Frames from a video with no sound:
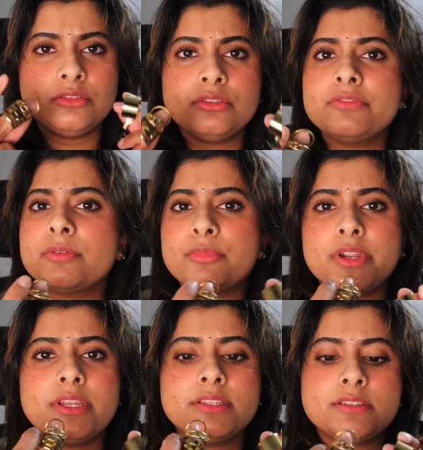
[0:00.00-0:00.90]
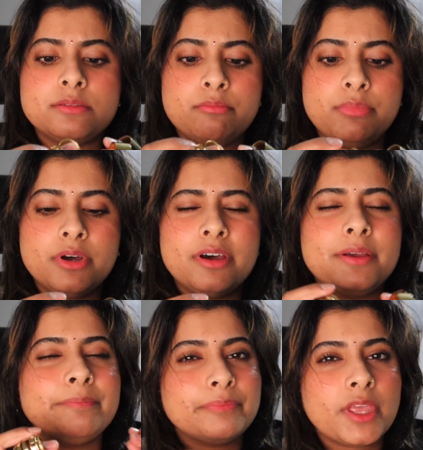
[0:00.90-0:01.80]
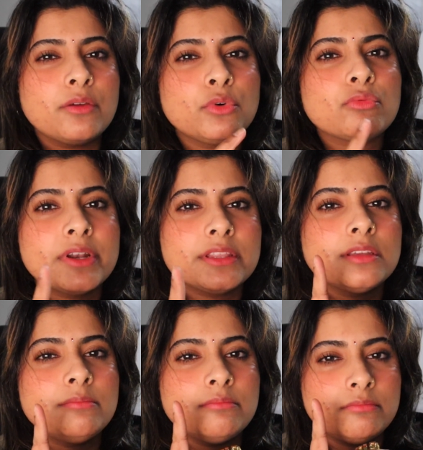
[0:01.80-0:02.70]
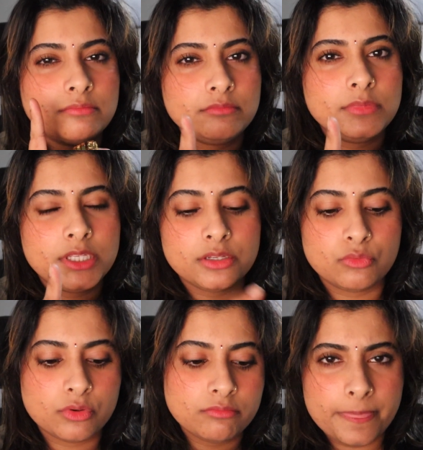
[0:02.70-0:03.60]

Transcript: 2 different brands, but I will rate them equal.